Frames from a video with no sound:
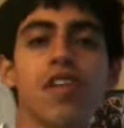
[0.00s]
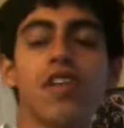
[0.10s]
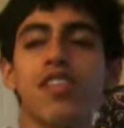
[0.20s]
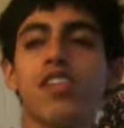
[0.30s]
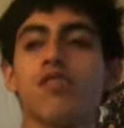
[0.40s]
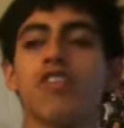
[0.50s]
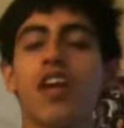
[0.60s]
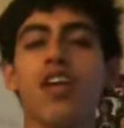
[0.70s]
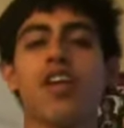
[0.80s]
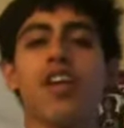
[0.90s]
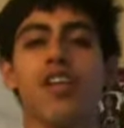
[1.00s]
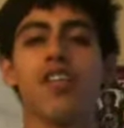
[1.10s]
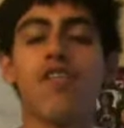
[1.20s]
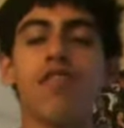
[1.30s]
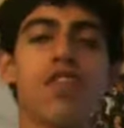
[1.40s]
because that's what you're going to need in
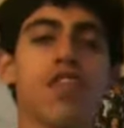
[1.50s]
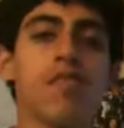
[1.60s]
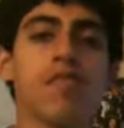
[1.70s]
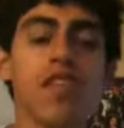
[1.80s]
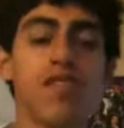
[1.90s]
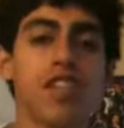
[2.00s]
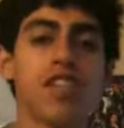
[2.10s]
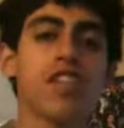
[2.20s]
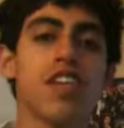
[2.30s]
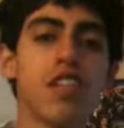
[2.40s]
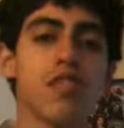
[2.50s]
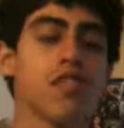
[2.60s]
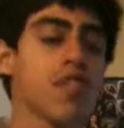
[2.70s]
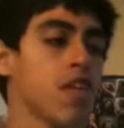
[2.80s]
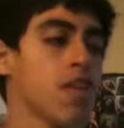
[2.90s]
the future if this continues.